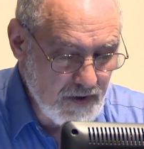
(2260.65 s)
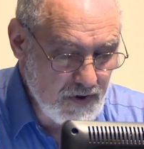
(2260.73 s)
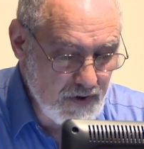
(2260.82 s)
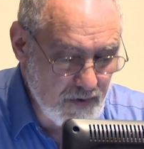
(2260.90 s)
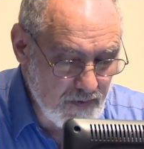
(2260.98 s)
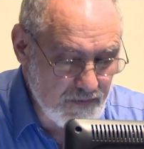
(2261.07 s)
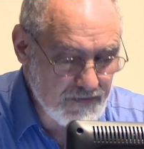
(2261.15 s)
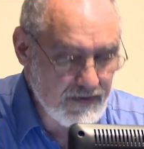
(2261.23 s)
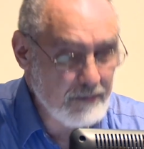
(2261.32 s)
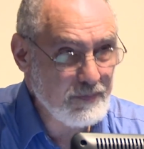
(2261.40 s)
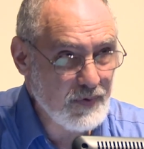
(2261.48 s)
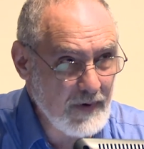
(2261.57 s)
use
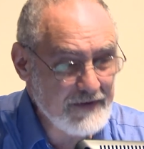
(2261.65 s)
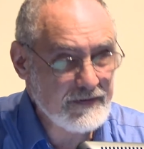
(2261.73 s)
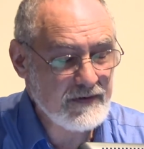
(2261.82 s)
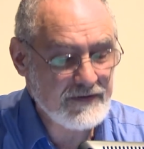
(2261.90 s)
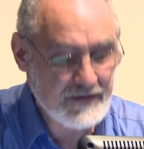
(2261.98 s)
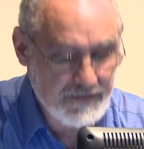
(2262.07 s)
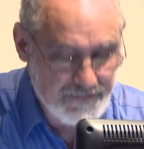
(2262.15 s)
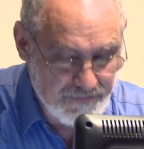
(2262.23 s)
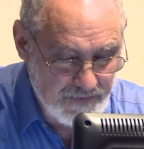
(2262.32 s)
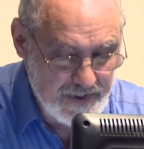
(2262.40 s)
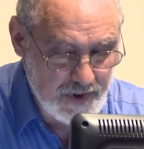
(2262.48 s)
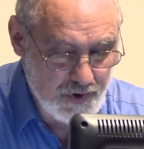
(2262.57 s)
the presence of
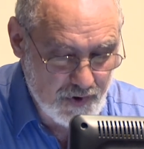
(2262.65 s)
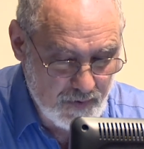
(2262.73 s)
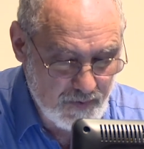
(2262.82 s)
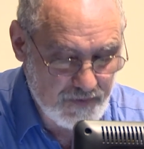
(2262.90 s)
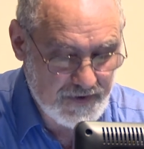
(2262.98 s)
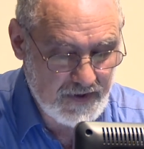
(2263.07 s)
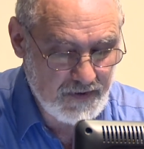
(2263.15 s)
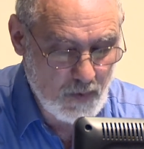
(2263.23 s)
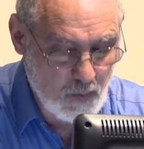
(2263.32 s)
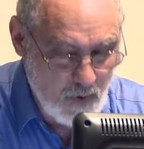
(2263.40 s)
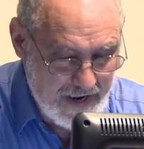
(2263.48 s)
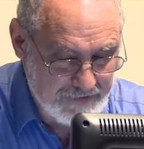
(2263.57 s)
free Jews in the
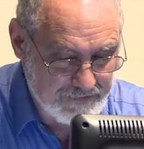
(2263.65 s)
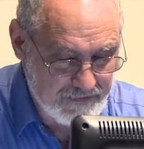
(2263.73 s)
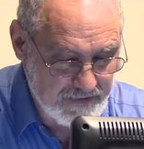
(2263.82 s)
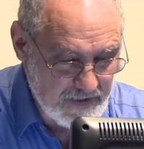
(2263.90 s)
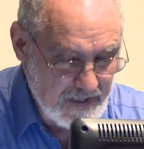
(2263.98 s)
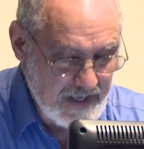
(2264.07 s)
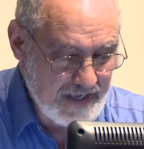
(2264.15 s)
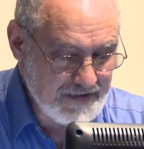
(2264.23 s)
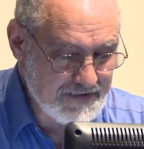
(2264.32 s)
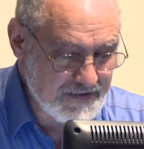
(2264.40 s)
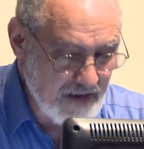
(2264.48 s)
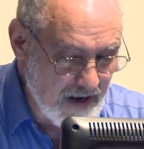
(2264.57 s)
West and
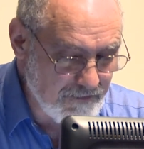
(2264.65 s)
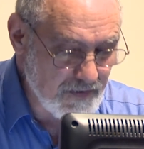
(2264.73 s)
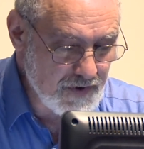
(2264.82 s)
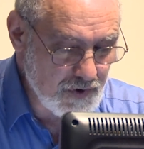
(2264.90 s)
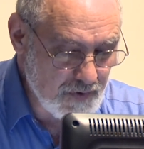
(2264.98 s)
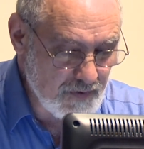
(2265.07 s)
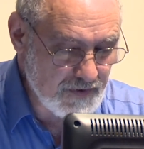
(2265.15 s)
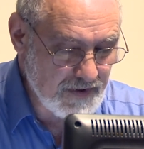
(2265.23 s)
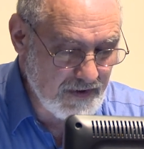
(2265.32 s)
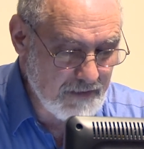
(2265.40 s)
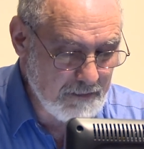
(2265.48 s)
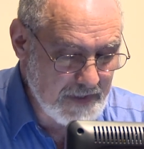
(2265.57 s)
sovereign Jews
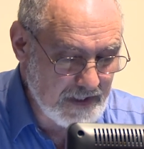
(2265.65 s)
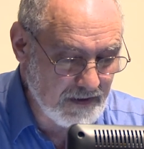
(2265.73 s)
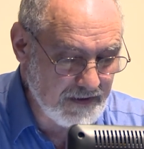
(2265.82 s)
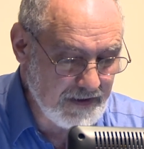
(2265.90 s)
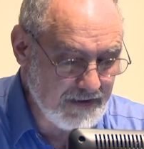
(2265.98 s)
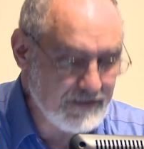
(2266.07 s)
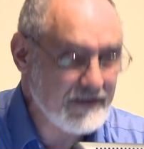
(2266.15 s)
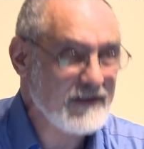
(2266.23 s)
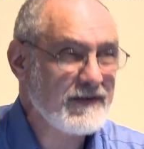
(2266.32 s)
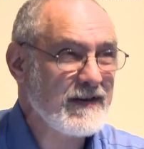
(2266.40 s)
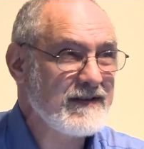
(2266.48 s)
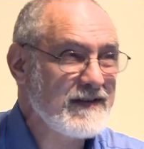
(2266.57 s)
in the Middle East
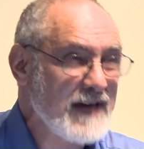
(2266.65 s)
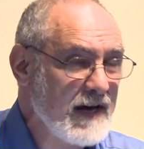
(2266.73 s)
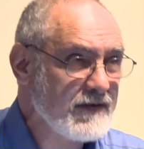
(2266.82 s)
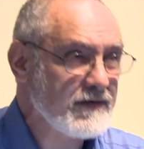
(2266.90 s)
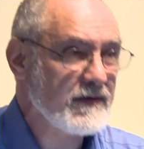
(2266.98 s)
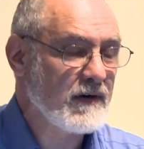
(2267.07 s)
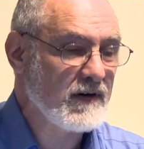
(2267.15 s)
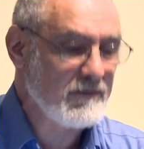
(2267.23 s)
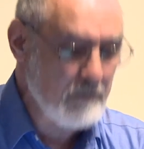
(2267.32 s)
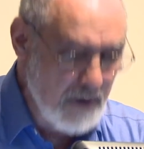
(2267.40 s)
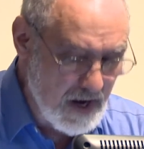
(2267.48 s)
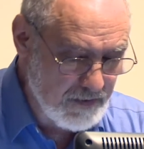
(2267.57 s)
as a test of
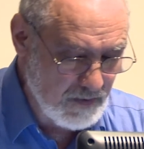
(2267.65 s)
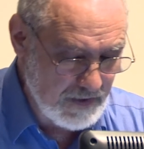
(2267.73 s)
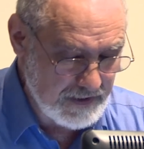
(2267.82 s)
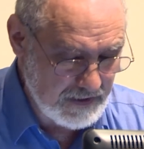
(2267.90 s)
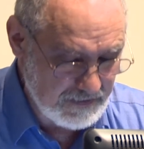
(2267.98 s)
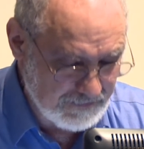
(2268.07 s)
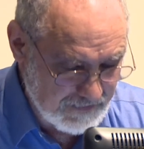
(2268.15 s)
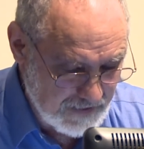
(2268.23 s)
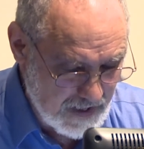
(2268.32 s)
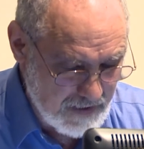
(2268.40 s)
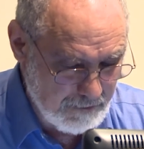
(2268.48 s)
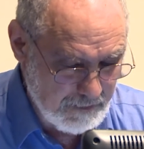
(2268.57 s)
moderate
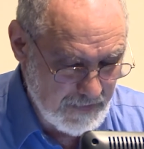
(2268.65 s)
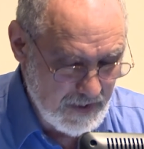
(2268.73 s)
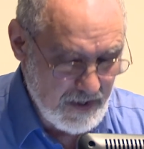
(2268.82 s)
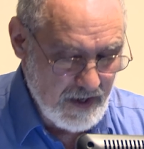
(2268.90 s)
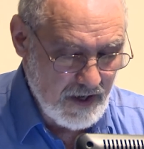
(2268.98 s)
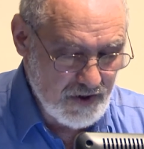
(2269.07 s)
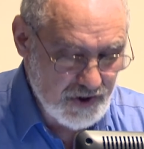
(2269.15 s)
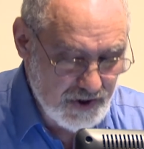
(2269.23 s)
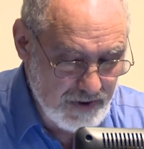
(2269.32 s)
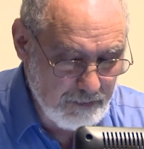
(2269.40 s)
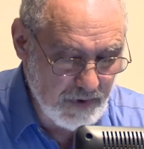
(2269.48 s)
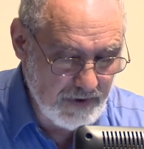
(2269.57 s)
Islam, a
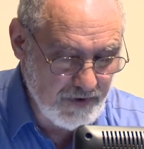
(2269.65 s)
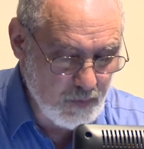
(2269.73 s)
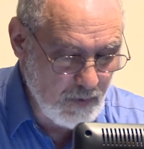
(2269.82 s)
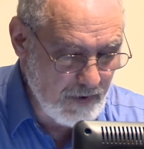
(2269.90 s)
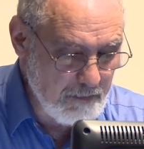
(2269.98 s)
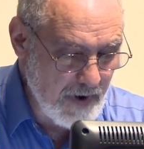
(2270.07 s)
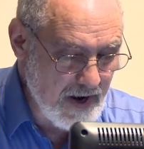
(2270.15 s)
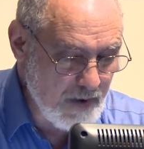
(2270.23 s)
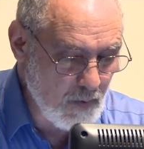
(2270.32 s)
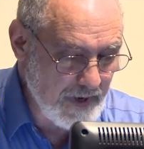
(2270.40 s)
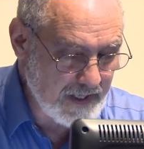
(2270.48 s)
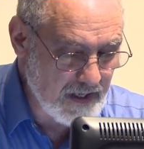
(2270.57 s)
shibboleth whereby
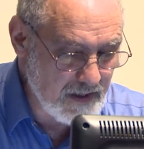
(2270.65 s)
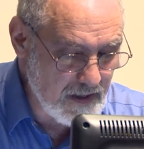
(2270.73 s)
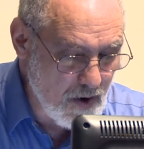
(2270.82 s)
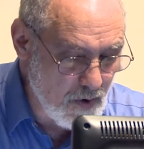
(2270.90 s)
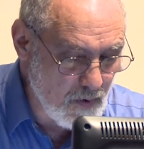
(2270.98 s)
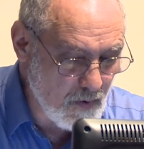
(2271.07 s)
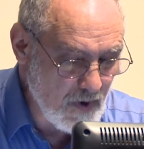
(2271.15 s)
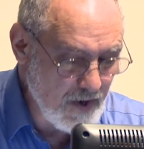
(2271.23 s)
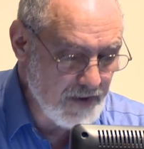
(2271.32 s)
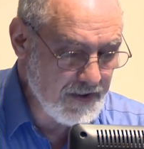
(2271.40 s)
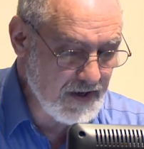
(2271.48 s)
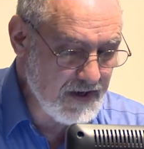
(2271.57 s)
we can know
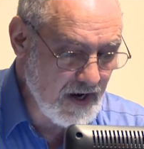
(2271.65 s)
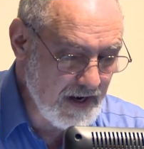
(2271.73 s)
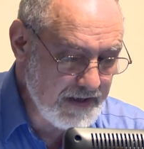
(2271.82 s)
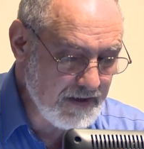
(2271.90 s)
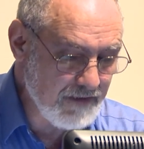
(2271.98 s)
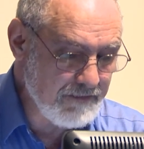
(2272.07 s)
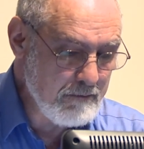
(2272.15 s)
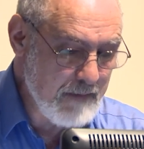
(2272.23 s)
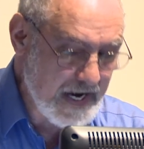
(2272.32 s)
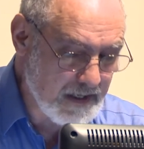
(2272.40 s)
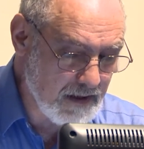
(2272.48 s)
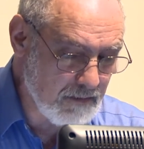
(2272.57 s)
the kind of
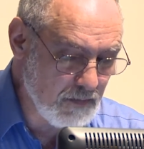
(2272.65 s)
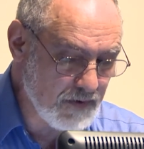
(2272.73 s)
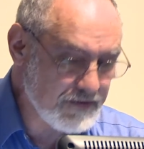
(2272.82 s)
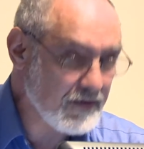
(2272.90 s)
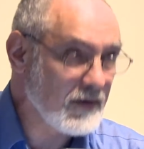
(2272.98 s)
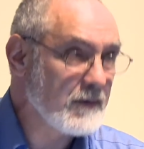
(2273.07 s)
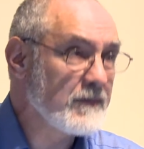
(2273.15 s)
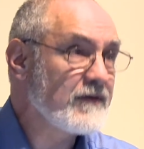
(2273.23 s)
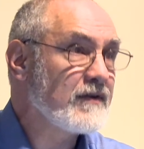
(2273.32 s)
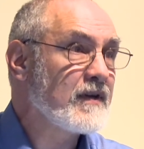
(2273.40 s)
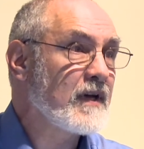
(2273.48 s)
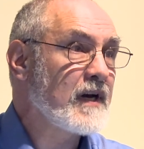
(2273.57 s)
Meccan
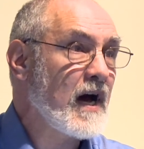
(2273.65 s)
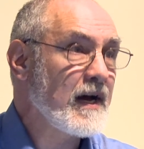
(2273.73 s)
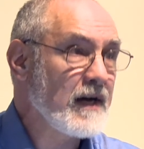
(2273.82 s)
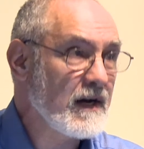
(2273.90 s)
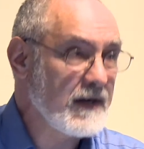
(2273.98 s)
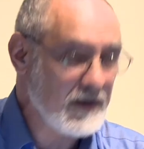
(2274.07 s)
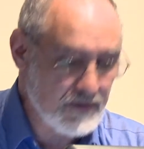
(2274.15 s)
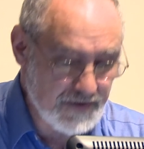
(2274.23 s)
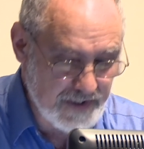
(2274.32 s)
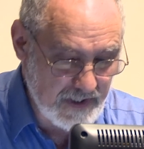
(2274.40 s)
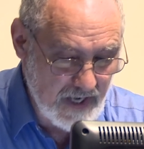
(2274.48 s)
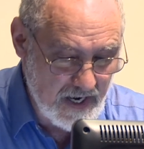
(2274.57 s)
Muslims that Ayaan
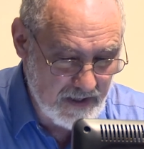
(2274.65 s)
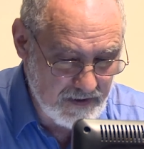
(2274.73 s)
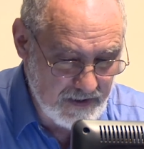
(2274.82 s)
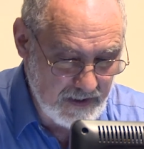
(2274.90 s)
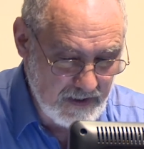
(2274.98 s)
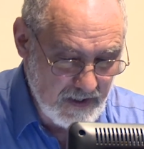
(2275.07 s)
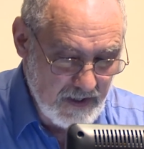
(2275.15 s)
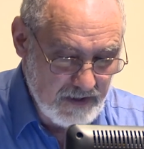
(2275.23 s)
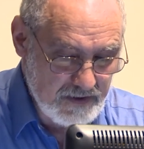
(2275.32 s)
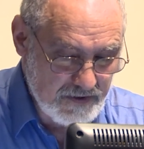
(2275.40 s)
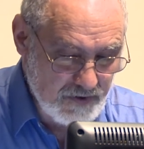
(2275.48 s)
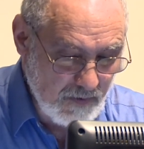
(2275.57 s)
Hirsi Ali
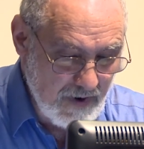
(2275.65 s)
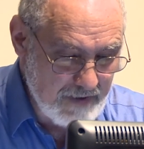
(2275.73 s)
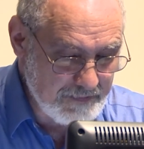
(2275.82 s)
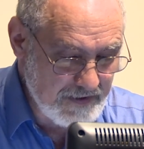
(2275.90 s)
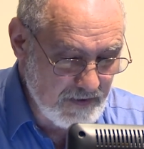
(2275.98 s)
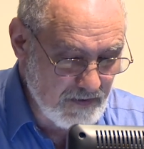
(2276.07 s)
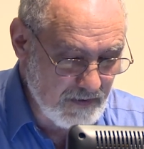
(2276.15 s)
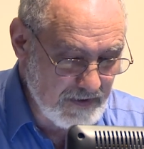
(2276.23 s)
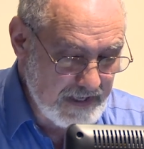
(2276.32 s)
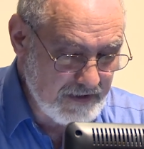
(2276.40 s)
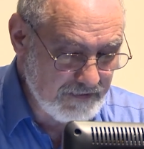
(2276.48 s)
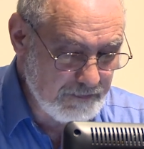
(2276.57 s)
describes in her
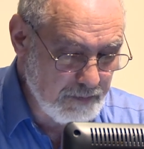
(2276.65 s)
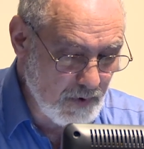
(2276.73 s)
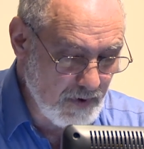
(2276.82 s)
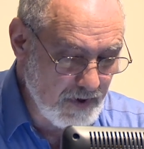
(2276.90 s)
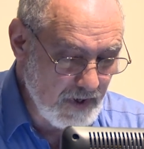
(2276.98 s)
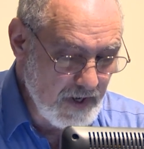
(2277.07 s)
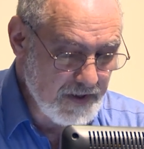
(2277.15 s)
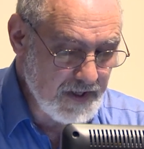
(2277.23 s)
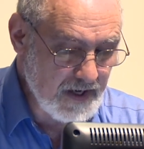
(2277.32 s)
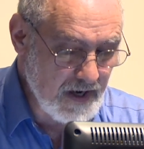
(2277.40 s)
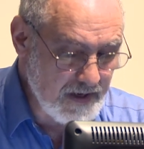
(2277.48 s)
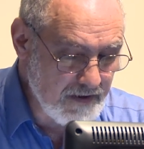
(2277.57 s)
latest book, the
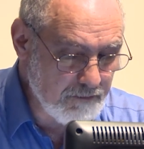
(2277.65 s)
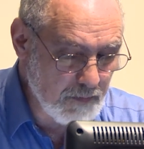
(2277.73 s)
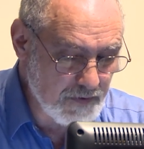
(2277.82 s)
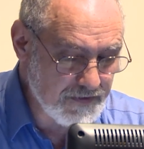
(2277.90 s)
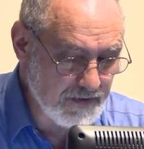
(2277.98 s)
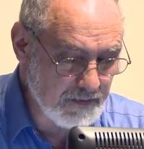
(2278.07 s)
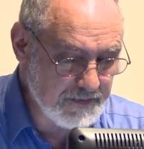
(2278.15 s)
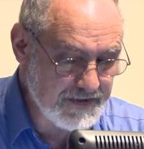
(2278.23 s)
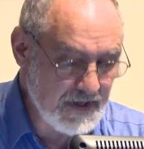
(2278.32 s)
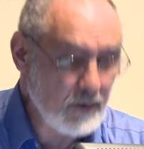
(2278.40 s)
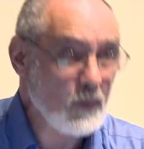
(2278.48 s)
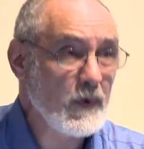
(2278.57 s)
kind of Muslims
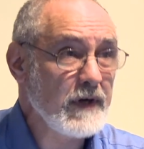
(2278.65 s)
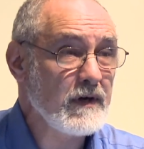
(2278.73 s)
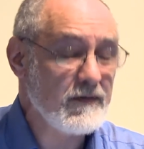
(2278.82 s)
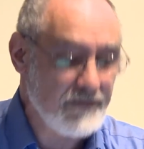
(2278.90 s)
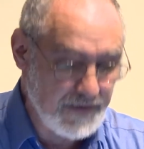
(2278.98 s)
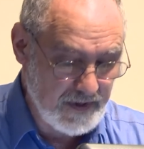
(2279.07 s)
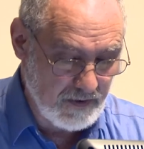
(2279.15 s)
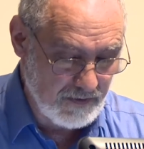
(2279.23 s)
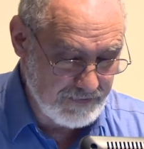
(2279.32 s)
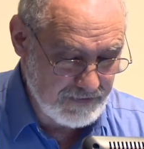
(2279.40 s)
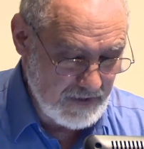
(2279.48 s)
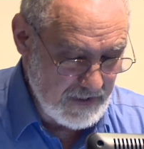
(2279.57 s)
that we
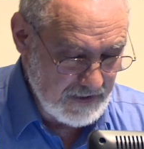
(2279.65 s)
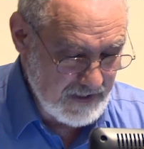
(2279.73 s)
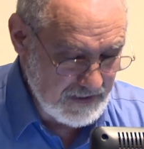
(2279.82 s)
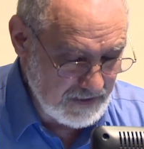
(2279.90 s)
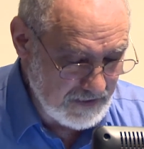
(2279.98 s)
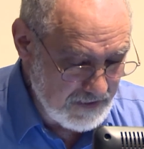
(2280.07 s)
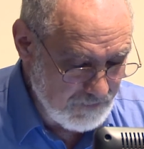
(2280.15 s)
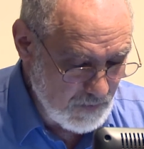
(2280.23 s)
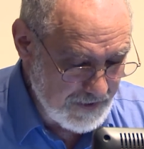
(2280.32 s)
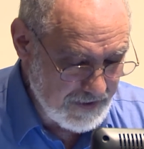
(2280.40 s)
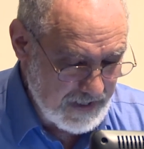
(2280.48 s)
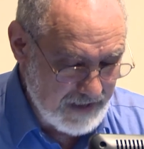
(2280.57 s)
infidels can live
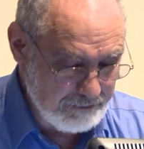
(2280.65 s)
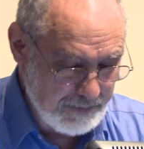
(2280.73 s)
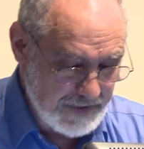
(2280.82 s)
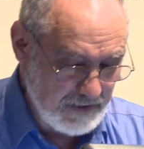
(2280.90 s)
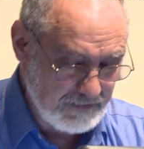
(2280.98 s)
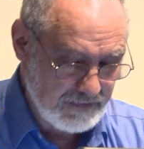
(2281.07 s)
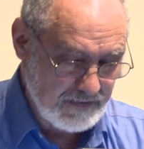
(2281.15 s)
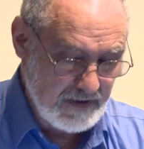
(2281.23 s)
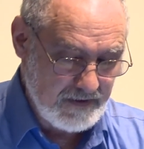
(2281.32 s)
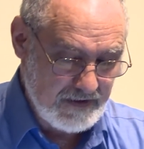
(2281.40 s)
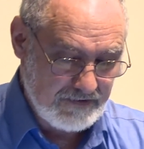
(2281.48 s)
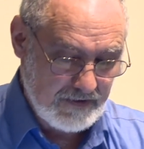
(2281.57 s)
with at peace
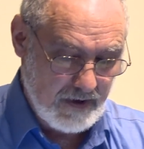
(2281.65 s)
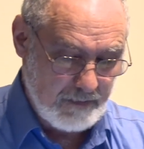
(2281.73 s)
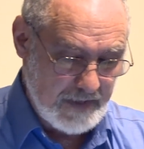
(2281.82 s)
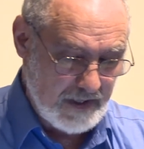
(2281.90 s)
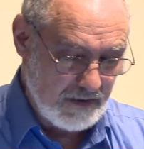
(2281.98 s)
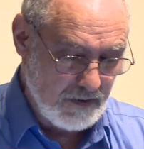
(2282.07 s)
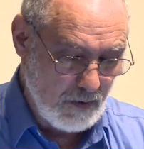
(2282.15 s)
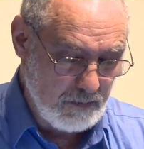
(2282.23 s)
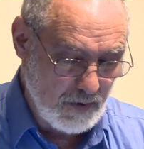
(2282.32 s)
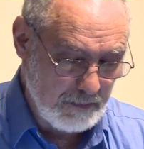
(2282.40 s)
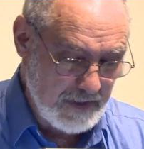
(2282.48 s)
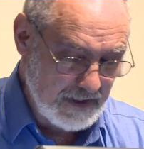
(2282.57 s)
in this coming
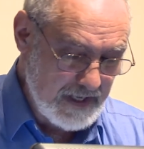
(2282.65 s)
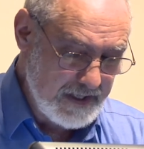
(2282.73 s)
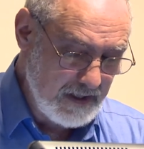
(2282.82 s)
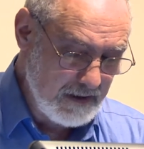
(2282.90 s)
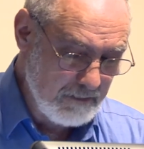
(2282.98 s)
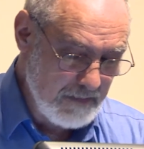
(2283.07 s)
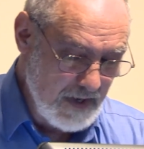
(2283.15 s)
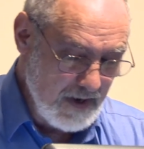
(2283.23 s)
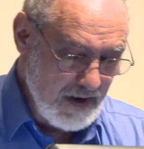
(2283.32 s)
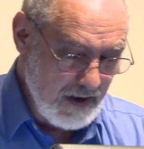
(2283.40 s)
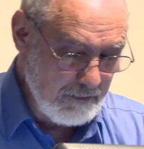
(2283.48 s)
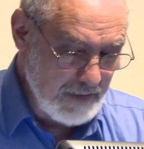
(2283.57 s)
global millennium,
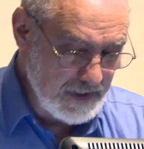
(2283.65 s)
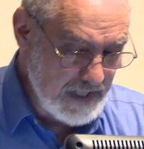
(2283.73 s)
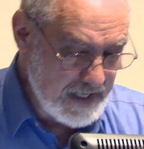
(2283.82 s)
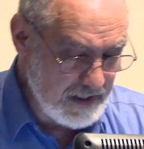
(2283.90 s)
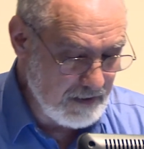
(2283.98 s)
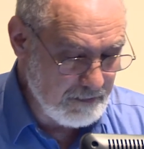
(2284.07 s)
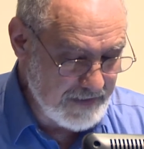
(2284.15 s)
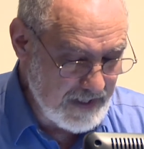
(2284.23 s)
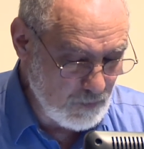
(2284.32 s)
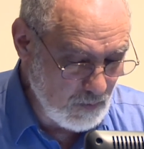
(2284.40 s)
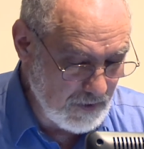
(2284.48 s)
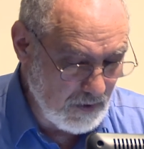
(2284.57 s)
a millennium
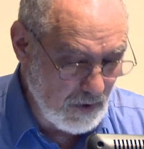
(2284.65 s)
that will